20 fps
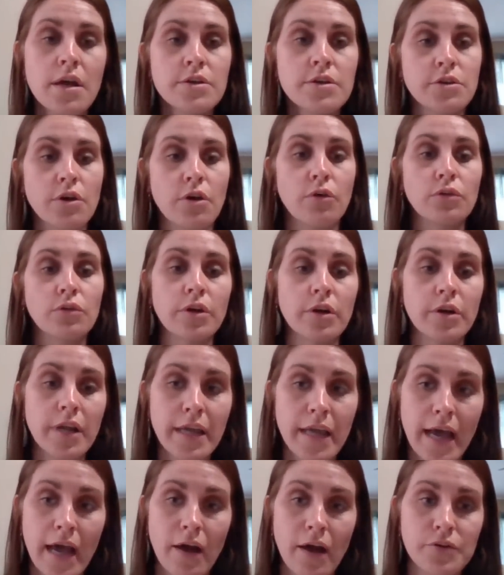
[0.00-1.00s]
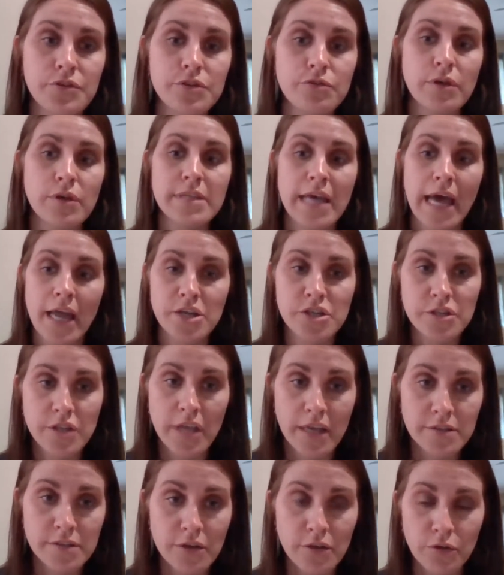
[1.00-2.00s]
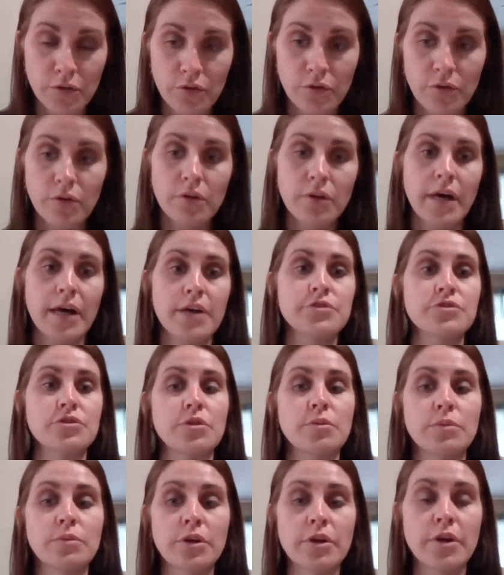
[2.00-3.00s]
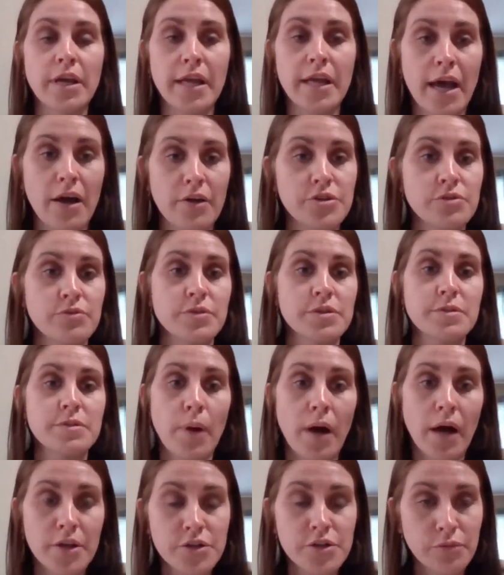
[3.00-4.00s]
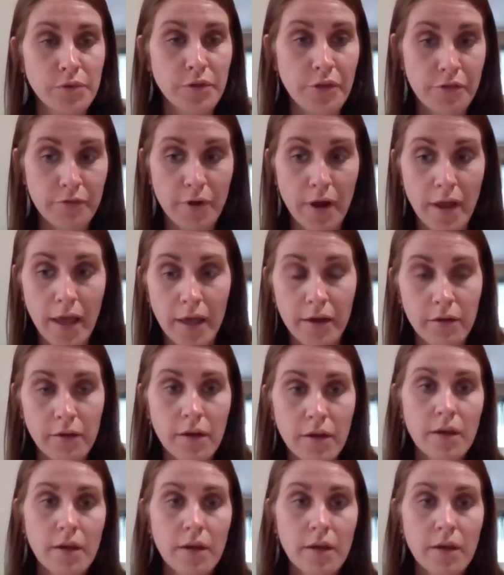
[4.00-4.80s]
So learning how to attach things on Google Classroom, learning how to respond to a thread,